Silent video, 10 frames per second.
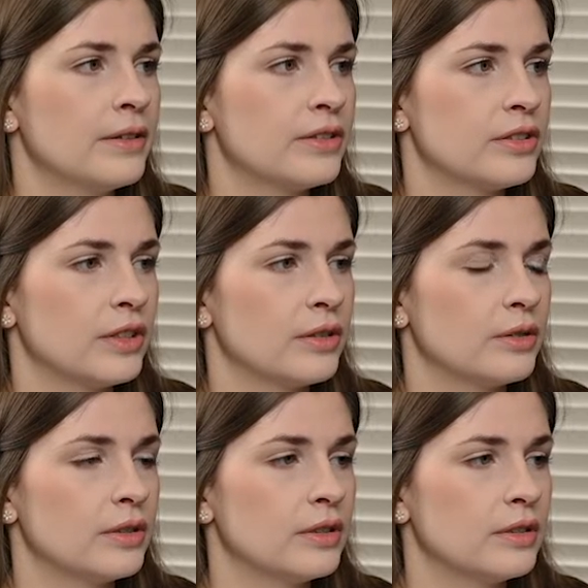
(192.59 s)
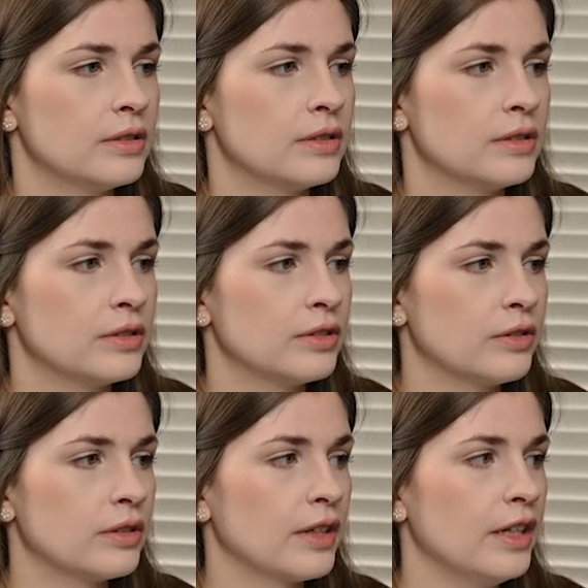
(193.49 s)
So a
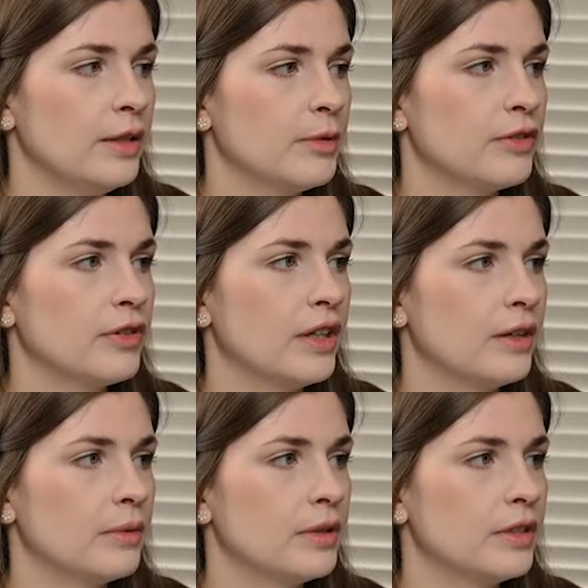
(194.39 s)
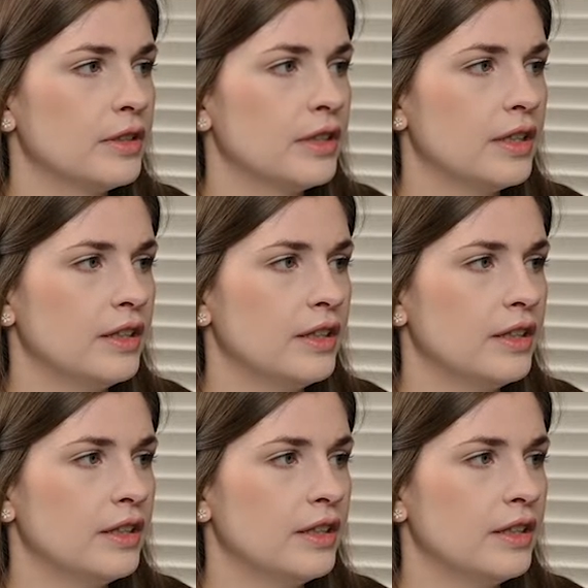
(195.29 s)
little hammer for that one